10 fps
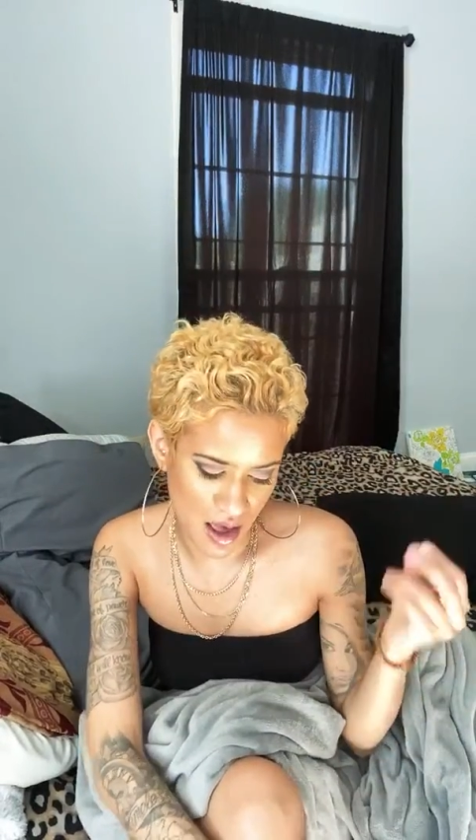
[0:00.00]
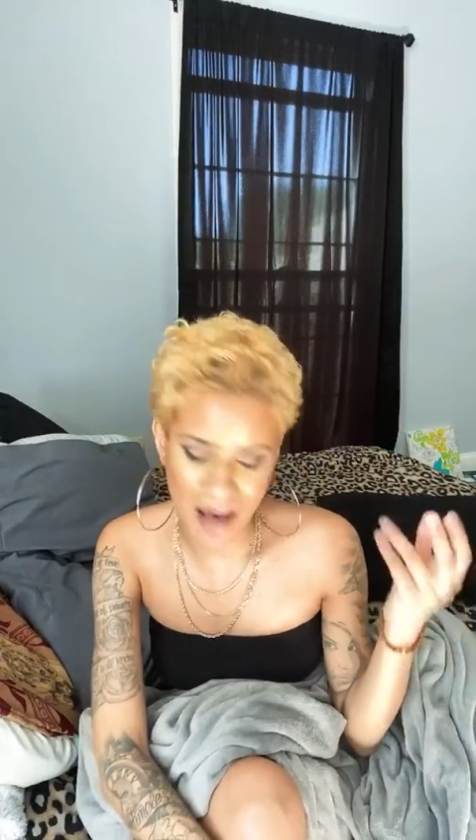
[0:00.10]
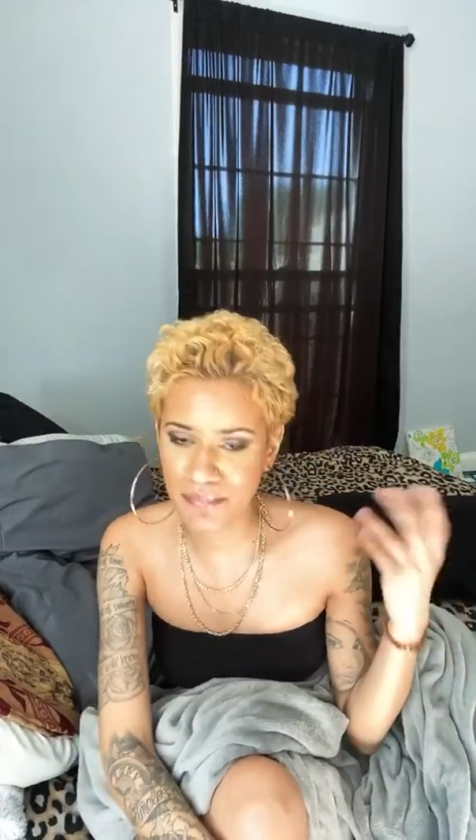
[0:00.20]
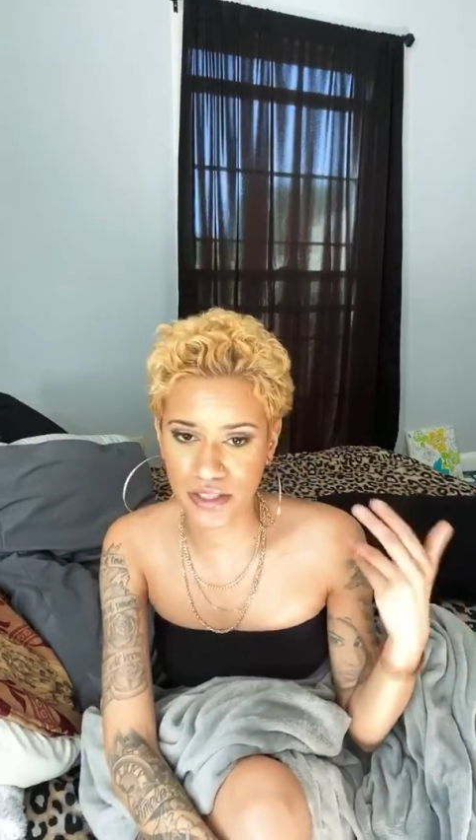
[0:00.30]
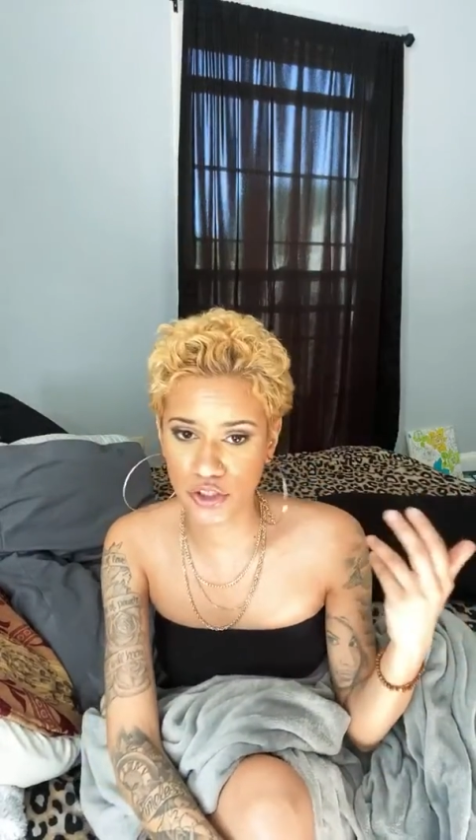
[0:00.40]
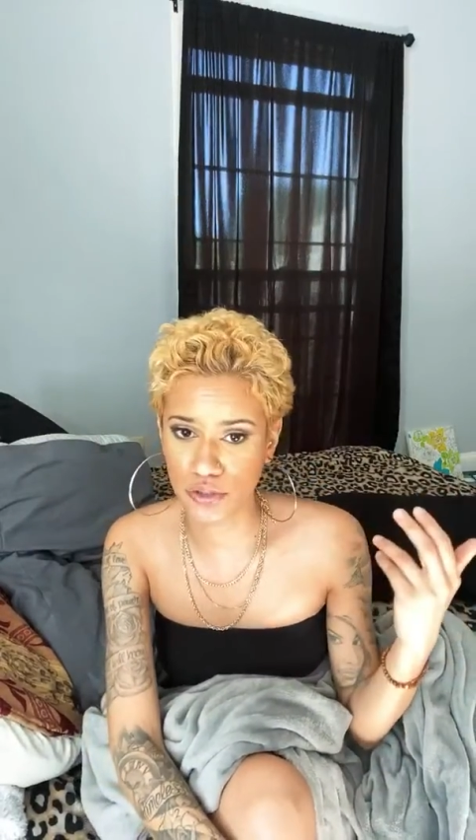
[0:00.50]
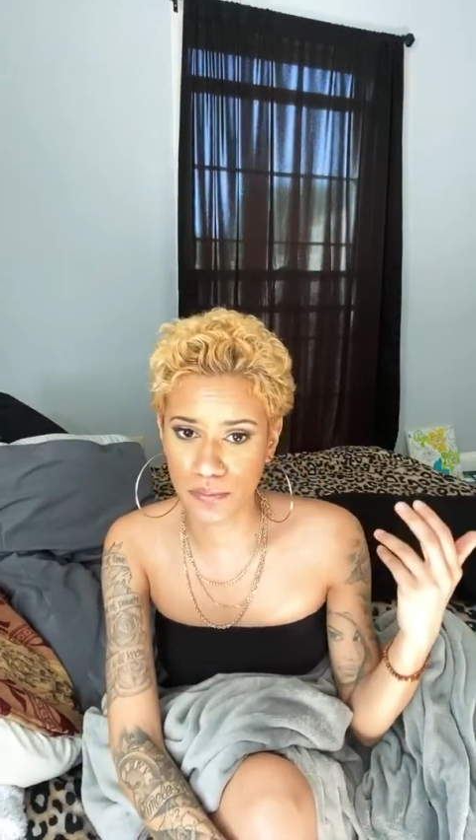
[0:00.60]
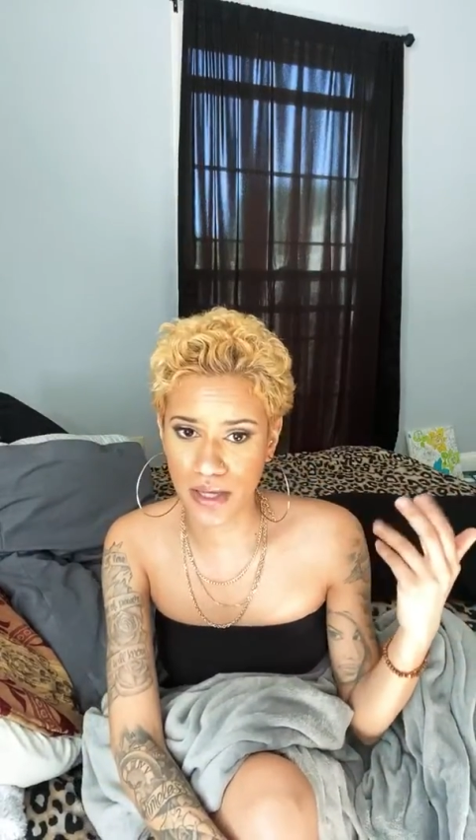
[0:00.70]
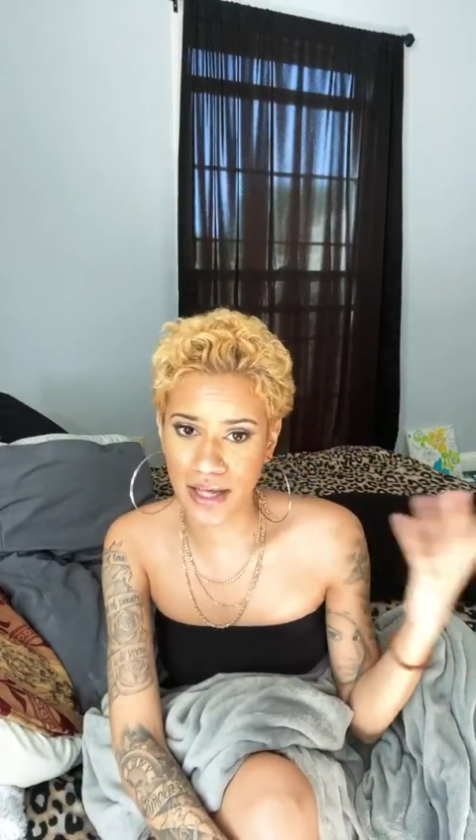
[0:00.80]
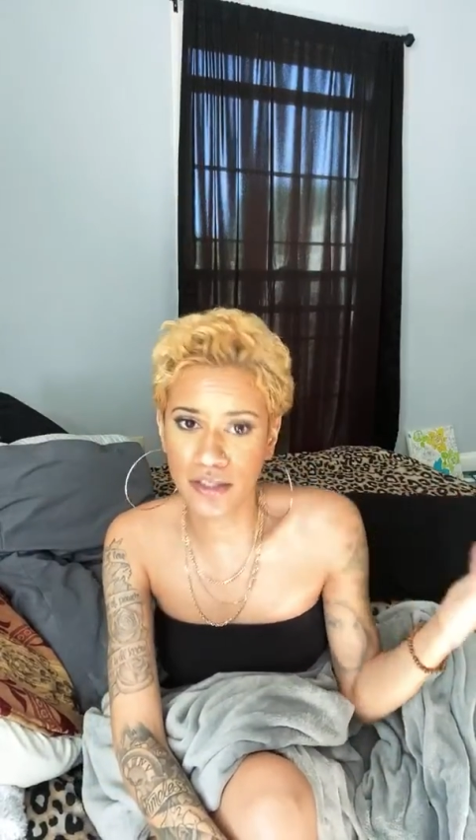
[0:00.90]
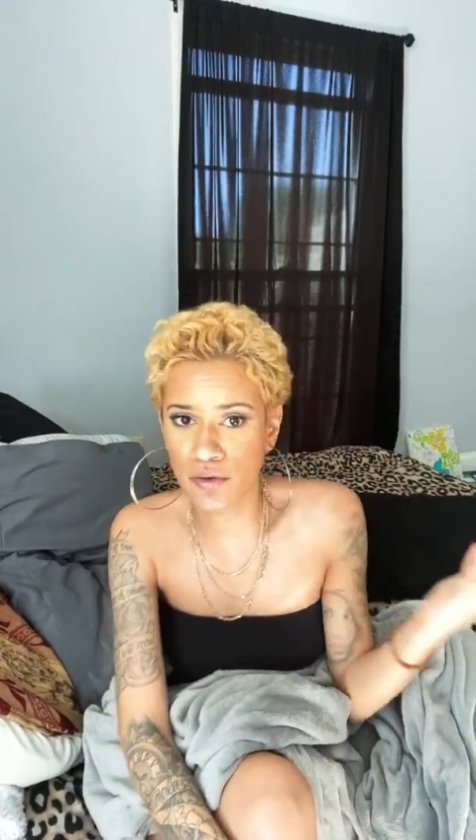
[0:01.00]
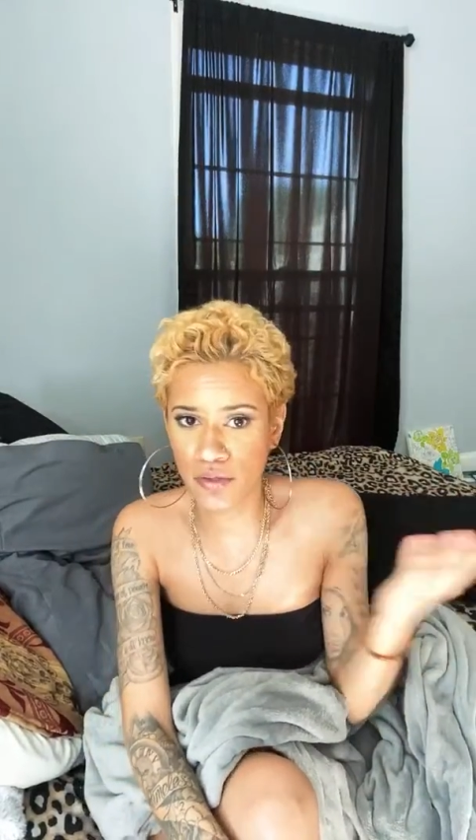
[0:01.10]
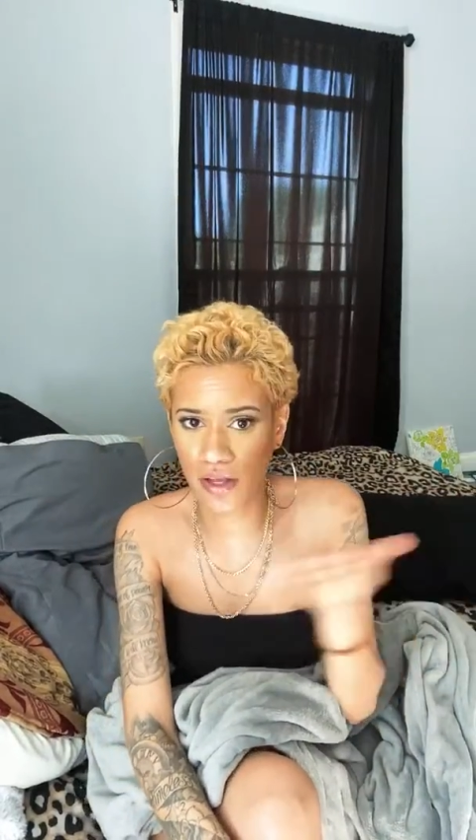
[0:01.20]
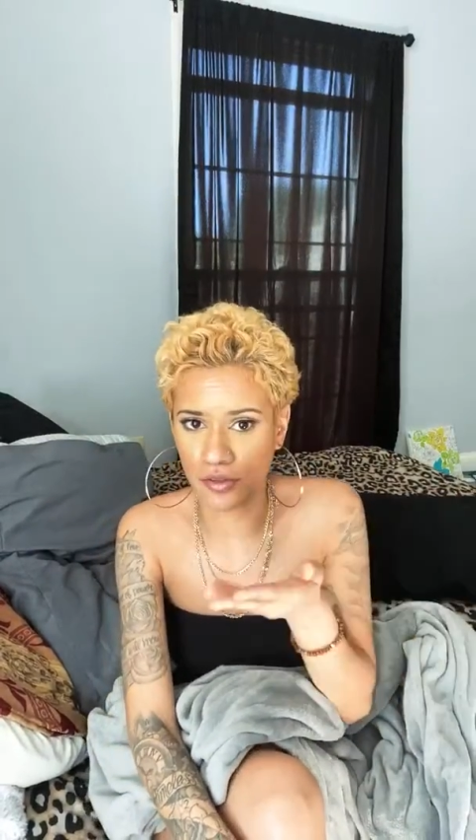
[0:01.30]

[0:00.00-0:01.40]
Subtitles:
I'm not stupid. I know y'all